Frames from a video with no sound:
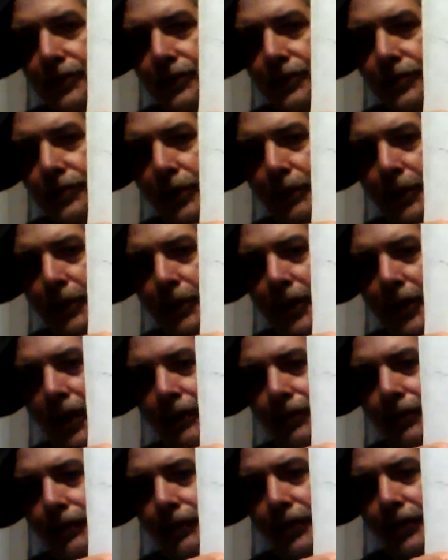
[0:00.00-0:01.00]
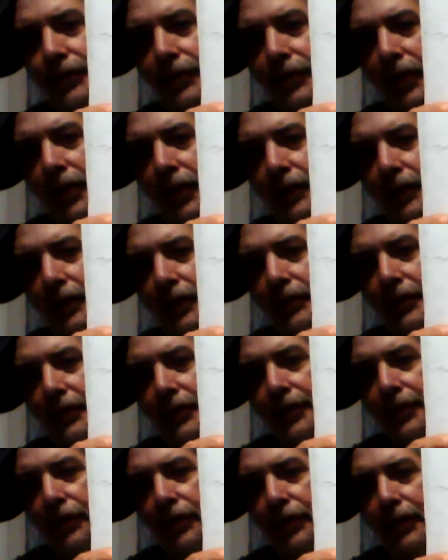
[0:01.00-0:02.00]
dripping off of his
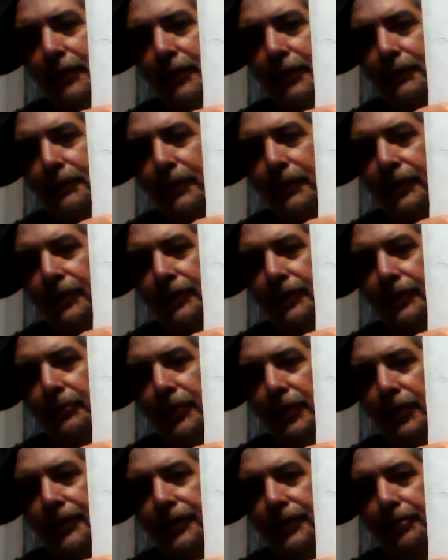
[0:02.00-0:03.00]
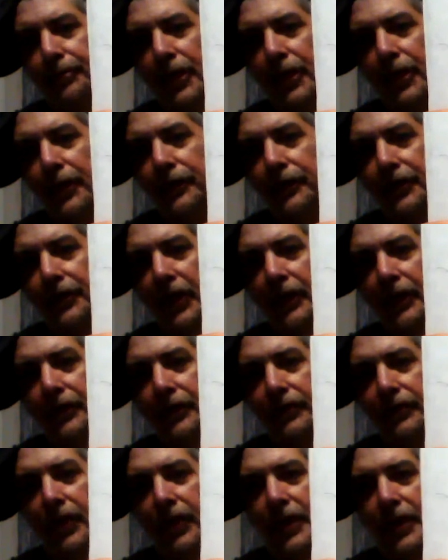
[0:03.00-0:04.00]
gauntlet, you know what I mean? Maybe some blood splatters on
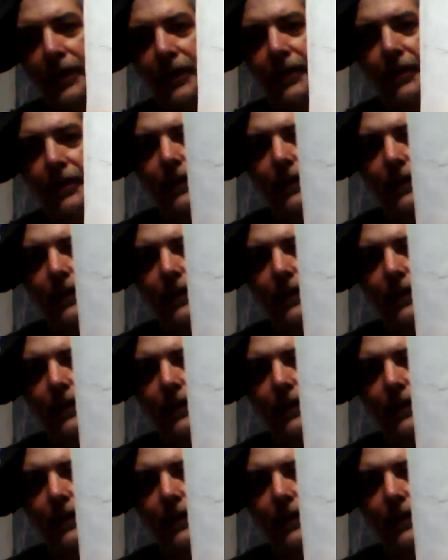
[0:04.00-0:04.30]
his leg,